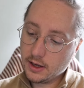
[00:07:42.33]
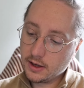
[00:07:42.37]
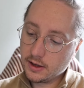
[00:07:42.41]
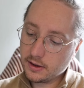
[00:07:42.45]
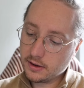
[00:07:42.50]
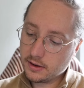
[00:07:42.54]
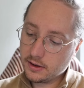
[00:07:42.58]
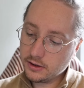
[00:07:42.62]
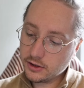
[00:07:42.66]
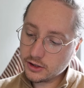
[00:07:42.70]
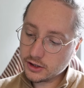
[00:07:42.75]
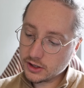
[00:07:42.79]

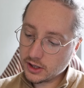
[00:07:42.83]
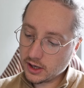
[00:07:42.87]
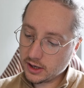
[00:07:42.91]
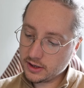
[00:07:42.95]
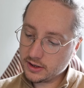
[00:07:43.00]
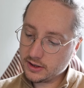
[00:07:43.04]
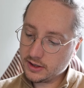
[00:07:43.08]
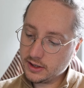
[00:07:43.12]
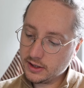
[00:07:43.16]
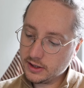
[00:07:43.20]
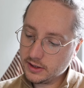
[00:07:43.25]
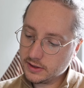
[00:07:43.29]
the
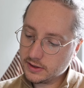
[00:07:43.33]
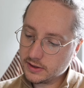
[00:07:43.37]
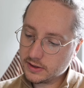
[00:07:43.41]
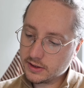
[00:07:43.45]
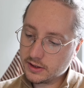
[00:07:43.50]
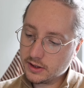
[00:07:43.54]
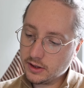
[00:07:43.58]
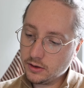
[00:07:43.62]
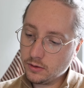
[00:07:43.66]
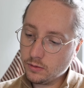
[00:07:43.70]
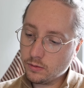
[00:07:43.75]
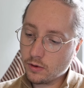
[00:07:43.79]
shutter
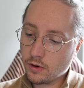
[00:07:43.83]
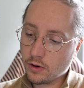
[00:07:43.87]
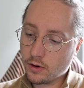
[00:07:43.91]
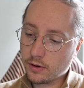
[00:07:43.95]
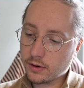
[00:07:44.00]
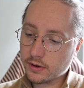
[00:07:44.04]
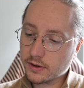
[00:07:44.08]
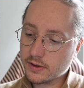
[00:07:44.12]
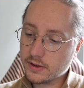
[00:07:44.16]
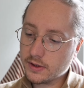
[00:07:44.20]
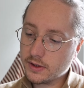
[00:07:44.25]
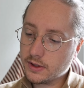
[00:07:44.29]
still
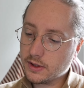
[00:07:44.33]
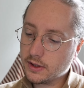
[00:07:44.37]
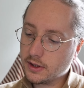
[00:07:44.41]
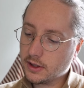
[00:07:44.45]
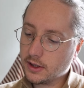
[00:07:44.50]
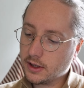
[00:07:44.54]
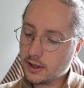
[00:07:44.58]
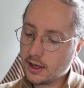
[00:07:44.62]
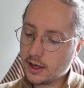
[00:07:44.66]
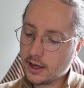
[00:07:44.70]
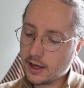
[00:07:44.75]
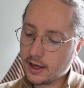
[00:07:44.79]
works.
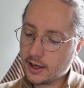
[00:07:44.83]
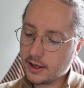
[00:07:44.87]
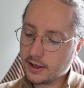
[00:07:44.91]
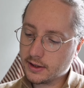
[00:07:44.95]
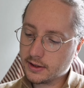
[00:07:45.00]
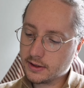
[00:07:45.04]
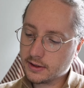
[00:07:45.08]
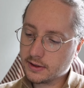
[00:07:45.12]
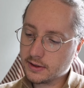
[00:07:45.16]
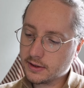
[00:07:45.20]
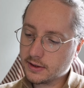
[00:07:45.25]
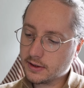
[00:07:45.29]

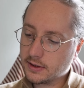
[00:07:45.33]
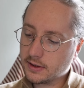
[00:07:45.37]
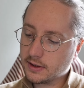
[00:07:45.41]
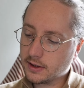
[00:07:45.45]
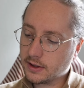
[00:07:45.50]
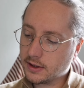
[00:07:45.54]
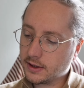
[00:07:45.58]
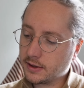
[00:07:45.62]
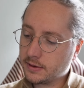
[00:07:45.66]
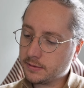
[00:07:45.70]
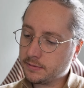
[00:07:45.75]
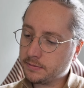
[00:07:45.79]
And
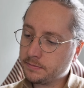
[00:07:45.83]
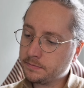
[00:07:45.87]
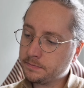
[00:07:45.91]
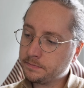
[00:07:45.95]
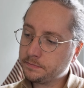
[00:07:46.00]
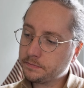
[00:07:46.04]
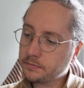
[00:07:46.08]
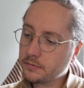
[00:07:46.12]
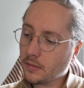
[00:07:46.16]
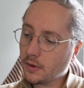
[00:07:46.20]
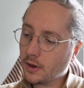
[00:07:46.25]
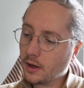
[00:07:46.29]

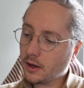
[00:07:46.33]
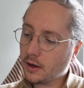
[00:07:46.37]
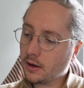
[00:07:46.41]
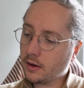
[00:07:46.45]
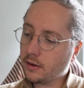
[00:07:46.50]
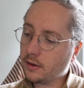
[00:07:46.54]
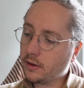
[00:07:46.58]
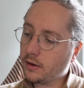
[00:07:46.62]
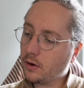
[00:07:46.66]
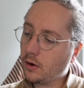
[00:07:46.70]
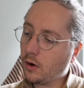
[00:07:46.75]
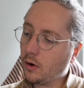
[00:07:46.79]

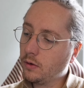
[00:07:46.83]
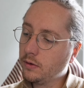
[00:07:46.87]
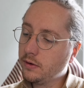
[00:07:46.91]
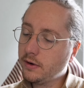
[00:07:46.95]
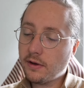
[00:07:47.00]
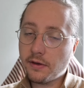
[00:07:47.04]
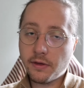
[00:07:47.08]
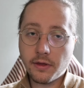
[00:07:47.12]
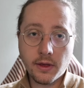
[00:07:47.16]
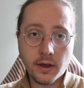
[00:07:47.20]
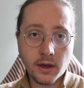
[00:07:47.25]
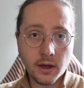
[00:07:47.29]
the only
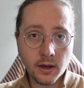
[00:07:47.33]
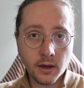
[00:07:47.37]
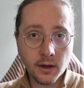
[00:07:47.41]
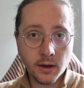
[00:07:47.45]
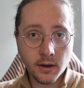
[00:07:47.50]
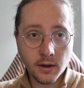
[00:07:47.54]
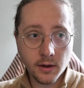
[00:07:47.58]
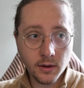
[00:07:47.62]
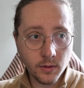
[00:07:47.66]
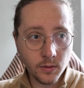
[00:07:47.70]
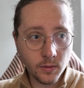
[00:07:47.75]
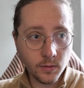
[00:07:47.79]
thing
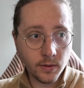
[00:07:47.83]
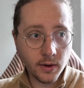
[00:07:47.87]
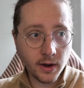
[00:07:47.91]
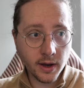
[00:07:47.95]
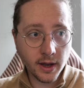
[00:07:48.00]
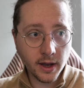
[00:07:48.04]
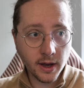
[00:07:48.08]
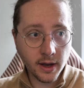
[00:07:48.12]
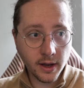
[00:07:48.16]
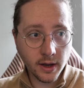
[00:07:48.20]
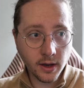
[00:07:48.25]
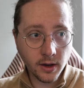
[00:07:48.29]
why
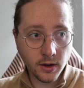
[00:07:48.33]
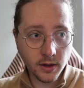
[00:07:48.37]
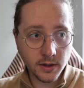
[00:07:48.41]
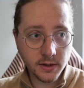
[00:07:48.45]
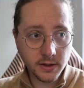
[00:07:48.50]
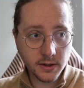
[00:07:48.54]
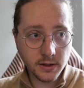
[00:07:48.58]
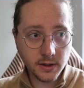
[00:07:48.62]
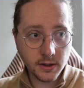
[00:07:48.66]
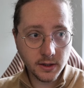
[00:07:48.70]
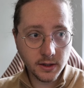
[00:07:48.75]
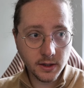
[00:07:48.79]
I got
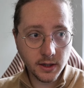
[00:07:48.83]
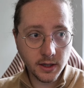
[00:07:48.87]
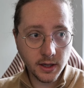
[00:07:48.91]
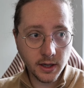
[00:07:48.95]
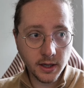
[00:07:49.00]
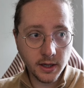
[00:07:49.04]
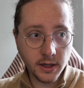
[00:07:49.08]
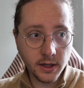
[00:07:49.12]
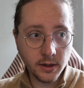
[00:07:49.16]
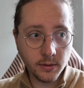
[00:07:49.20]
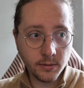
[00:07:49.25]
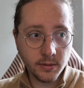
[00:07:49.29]
a
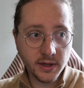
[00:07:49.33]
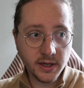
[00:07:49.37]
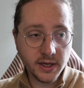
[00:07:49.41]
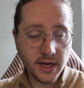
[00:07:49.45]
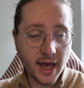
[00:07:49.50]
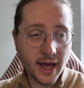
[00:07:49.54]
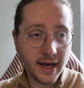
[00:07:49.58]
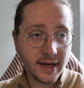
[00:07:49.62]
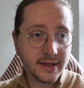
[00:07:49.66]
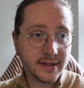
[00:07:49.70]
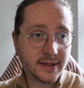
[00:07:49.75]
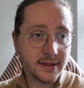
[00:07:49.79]
little bit
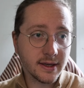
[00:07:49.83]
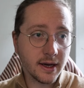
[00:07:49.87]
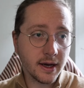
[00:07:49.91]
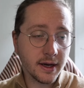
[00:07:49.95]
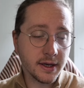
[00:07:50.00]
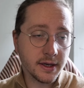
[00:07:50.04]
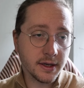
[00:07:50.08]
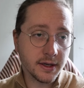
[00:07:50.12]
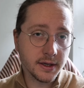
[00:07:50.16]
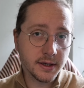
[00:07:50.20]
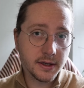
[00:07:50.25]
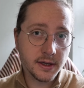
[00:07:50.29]

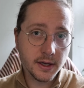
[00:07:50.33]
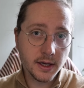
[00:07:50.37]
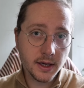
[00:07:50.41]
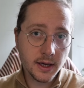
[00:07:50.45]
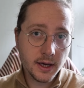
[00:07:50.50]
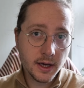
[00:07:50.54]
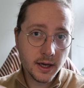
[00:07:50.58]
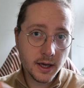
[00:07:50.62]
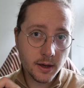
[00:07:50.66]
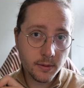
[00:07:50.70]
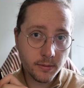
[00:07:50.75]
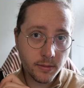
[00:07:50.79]
excited
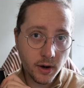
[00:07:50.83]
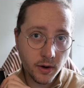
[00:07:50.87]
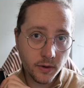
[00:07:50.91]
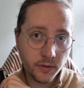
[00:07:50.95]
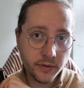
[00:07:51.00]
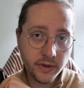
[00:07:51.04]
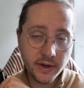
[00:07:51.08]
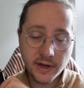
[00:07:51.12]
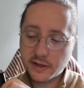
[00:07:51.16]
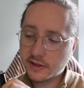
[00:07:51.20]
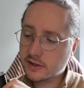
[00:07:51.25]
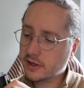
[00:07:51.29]
about
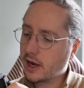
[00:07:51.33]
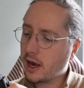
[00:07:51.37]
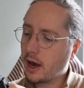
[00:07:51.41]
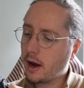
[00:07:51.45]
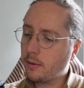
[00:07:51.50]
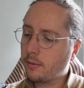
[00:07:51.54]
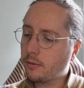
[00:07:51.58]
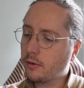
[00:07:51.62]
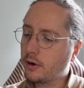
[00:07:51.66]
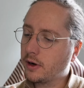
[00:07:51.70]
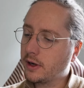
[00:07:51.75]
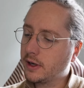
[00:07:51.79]
this
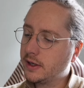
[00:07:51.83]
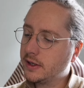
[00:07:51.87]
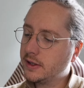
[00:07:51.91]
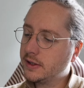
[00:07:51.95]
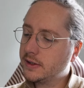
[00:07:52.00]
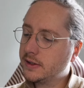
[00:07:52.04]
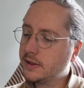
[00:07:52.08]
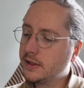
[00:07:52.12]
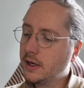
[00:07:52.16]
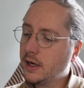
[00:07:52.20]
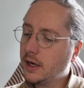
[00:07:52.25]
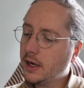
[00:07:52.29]
camera
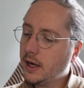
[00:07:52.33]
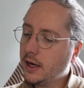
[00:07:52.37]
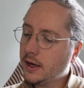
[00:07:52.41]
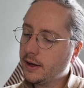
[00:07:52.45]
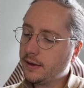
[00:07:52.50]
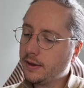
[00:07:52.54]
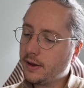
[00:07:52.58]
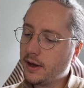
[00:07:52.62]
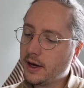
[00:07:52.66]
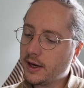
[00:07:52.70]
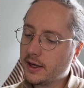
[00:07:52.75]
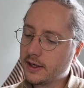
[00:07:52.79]
is
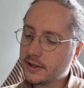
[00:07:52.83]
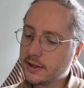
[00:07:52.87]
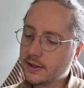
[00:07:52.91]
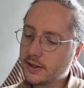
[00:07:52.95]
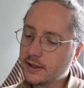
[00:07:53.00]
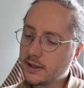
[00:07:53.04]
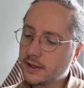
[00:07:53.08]
that